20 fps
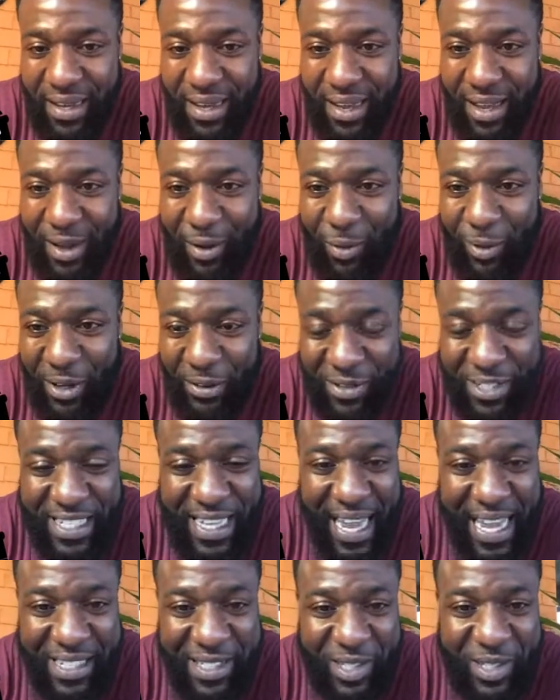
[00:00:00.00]
whenever she
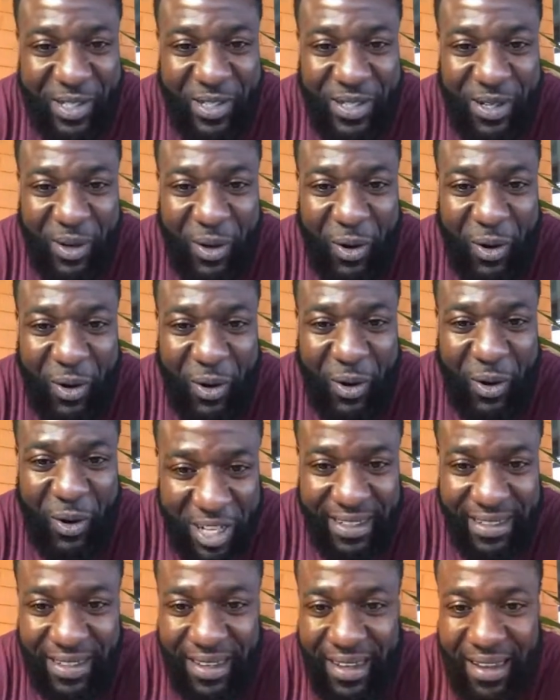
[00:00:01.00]
asks this
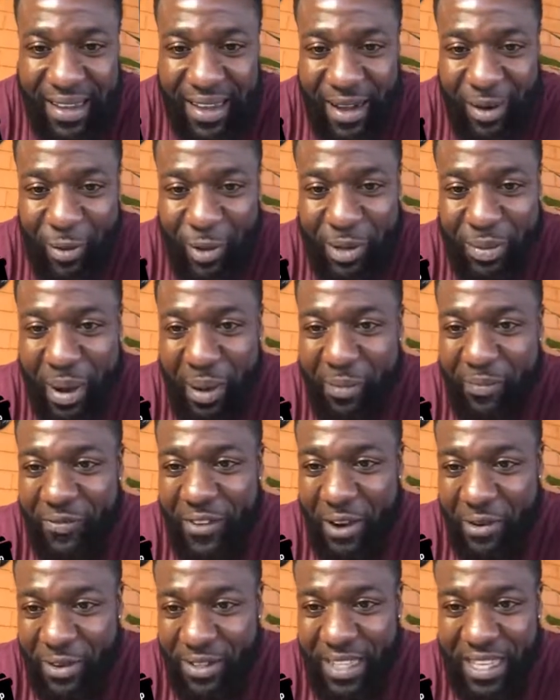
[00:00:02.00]
question, one of my
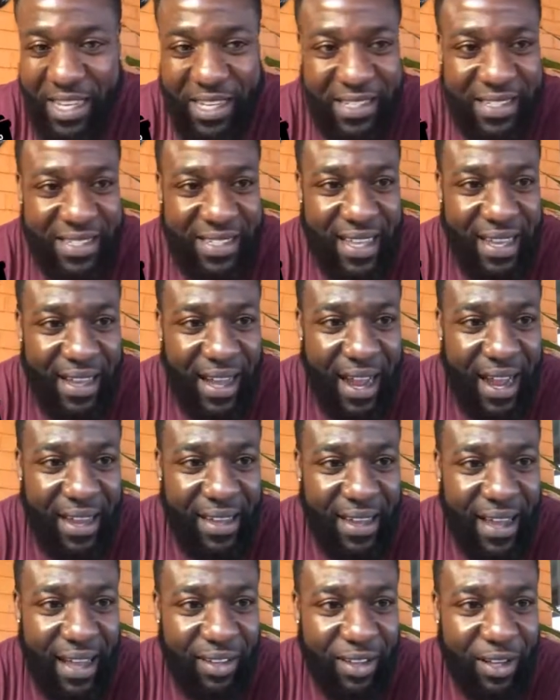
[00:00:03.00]
favorite things that
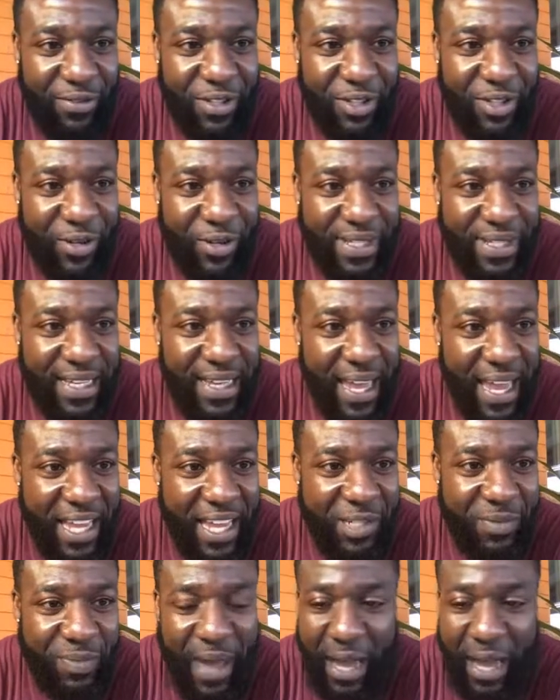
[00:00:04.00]
I love to do is
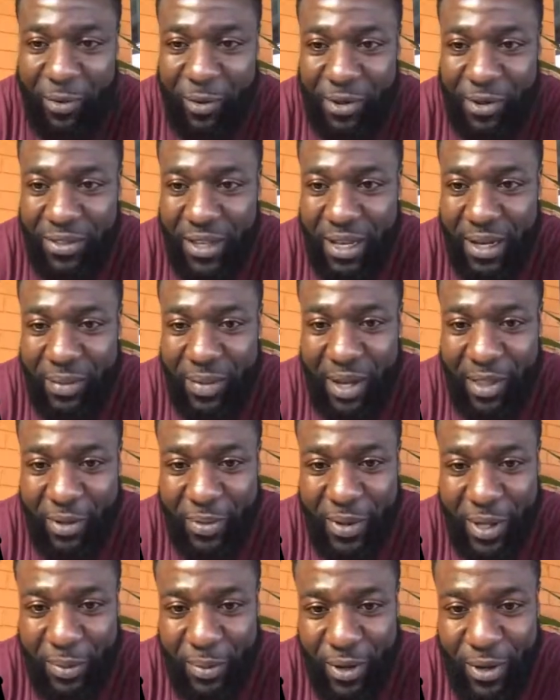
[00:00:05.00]
engage back with other
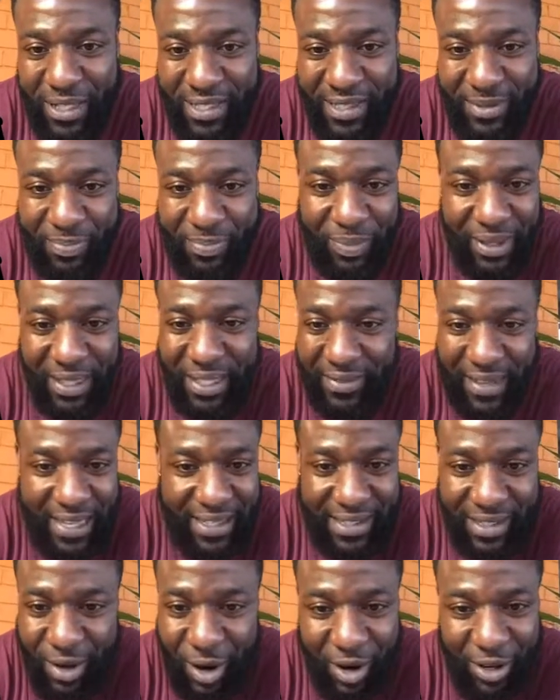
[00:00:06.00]
people. I just believe that's
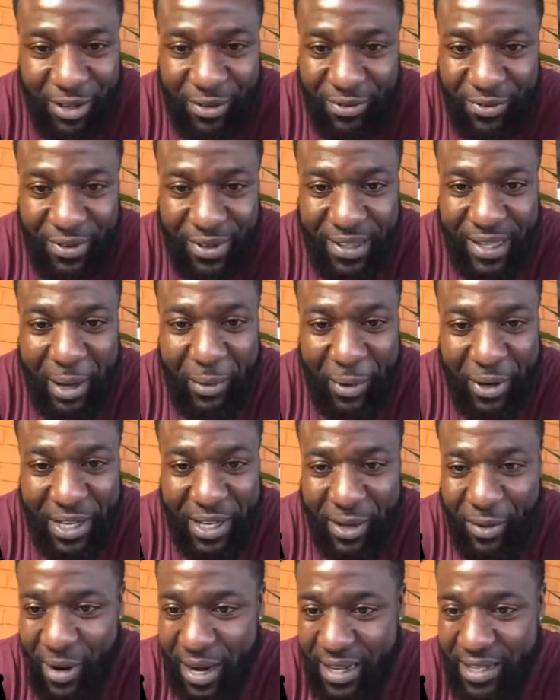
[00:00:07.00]
the art of
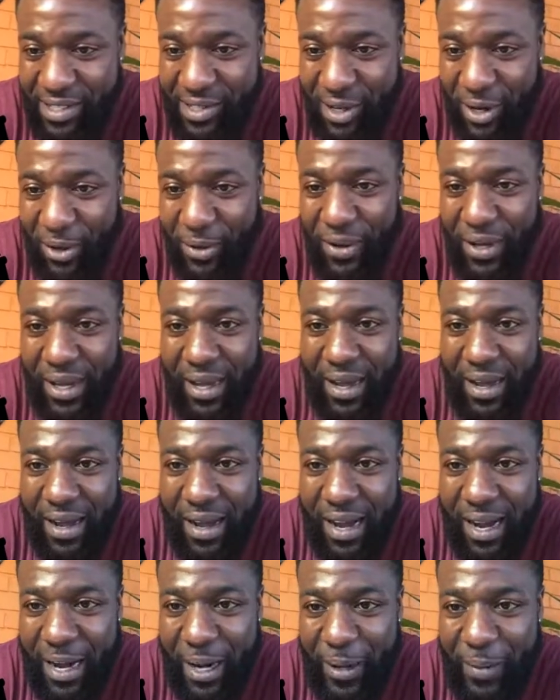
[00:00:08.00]
networking, right? So
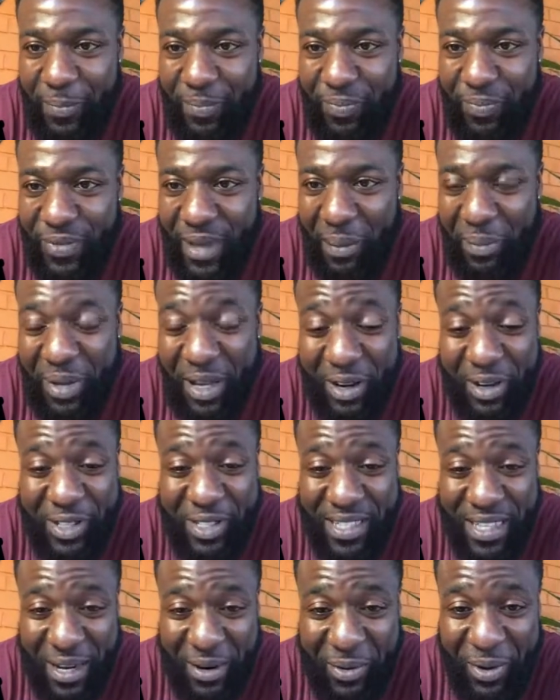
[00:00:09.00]
I'm curious
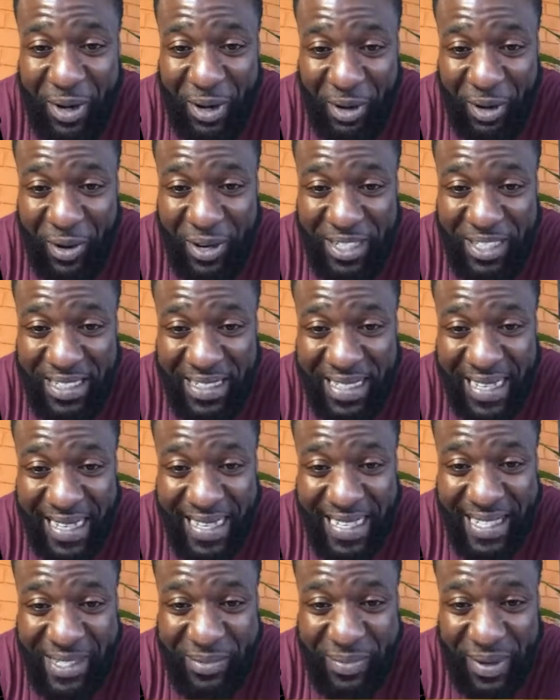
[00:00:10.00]
to hear her question
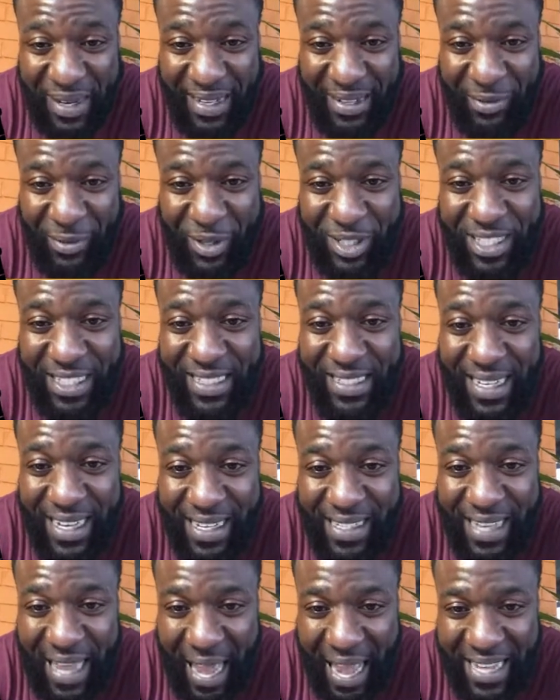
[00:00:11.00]
is, but when she does
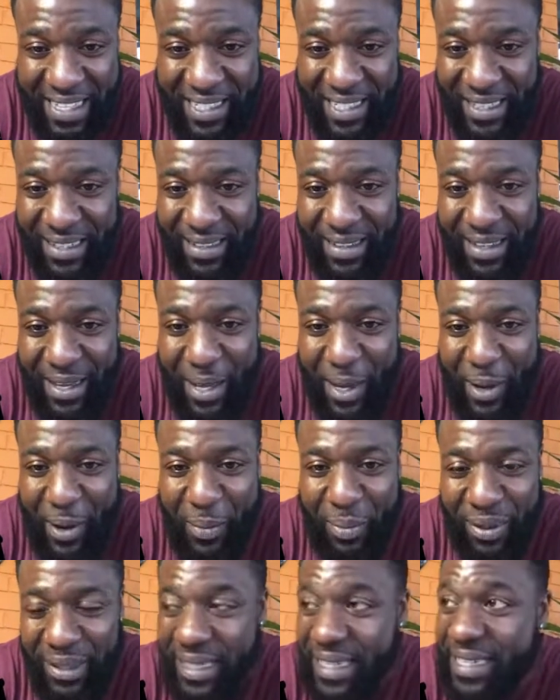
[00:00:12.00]
ask it,
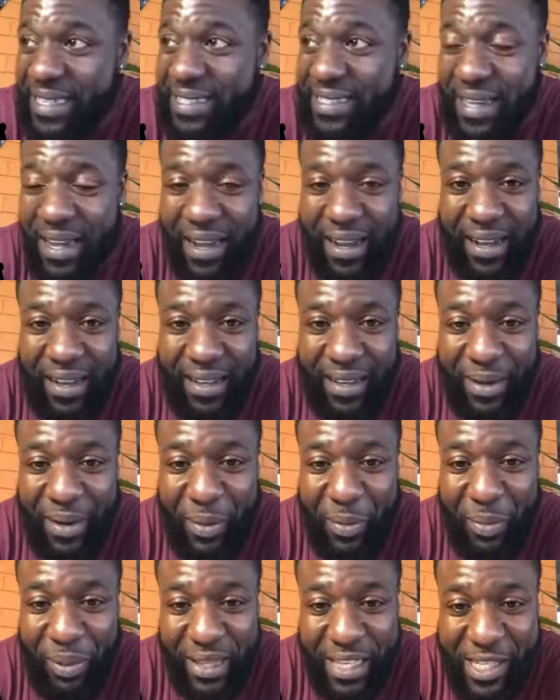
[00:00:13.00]
please
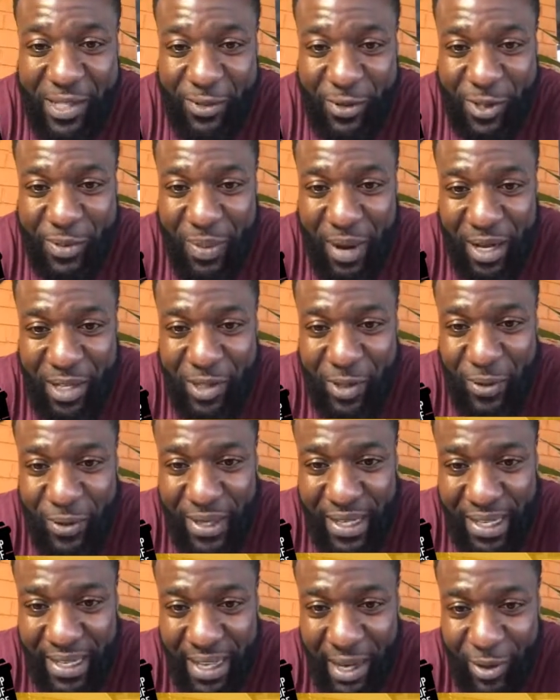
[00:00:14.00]
respond to it,
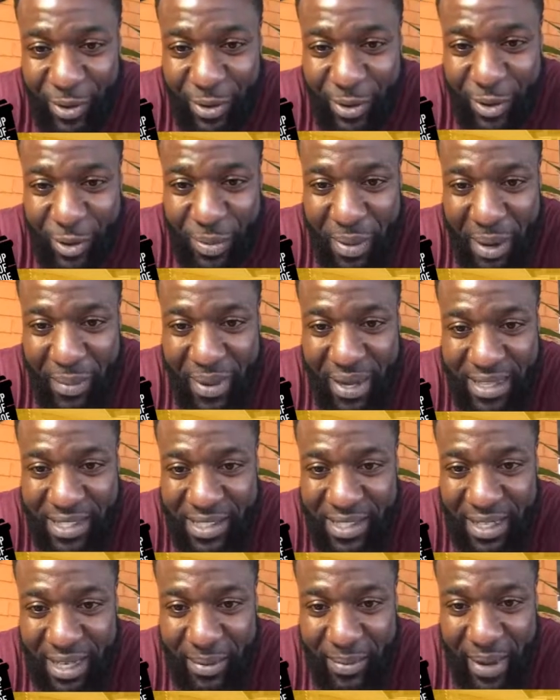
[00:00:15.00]
and I will do my best to
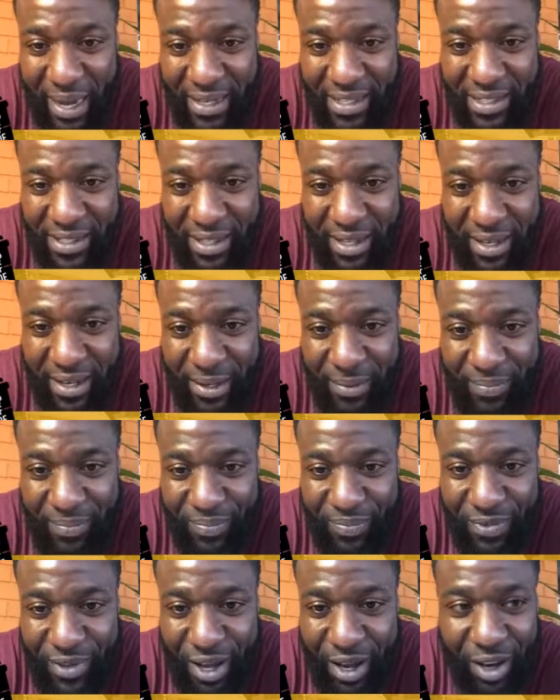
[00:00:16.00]
get back to
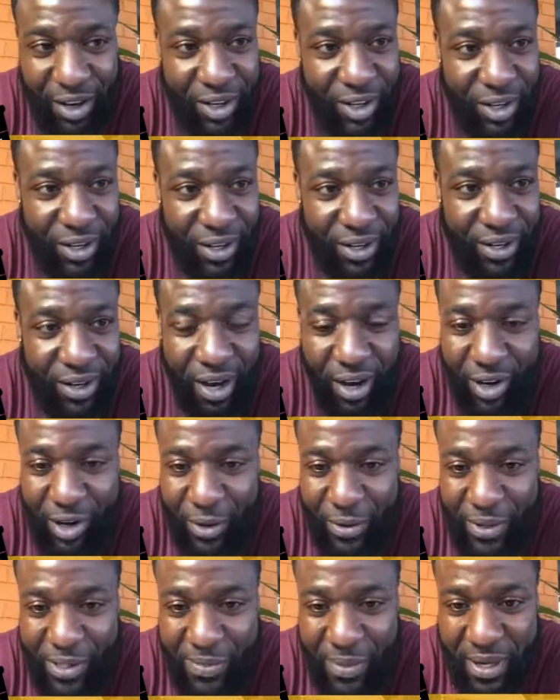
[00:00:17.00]
all your
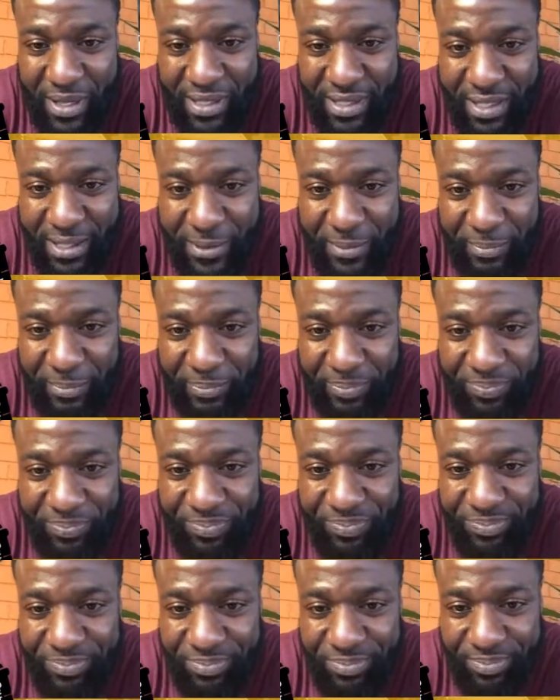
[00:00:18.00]
responses.
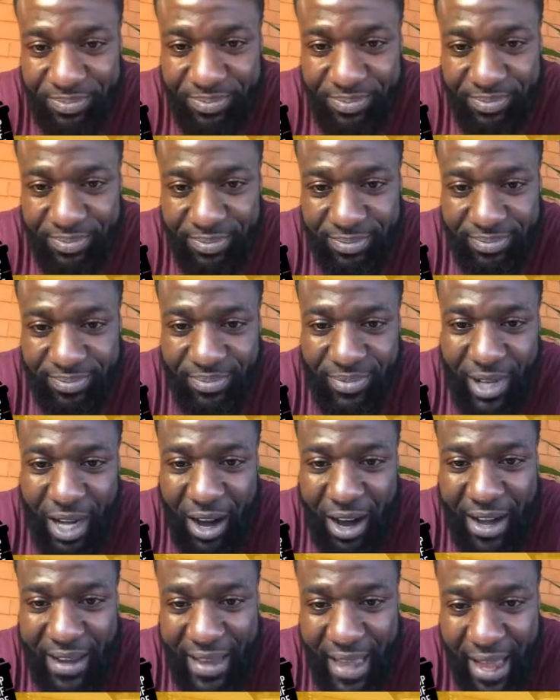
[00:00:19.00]
All
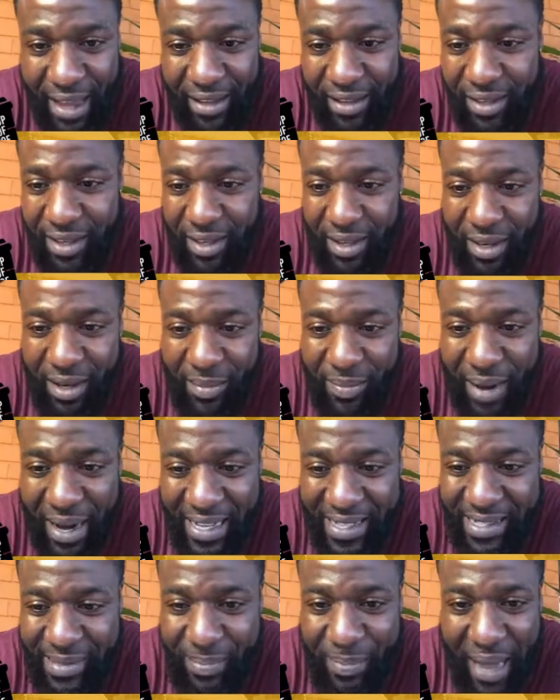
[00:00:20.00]
right, Nat,
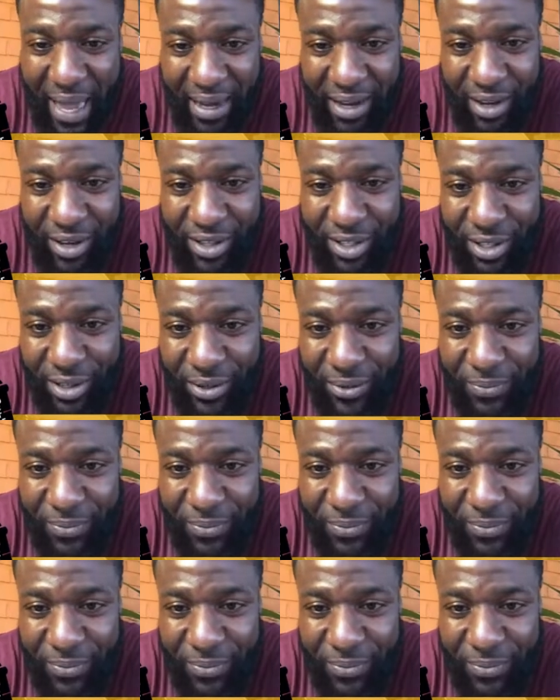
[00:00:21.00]
Mike's back on you.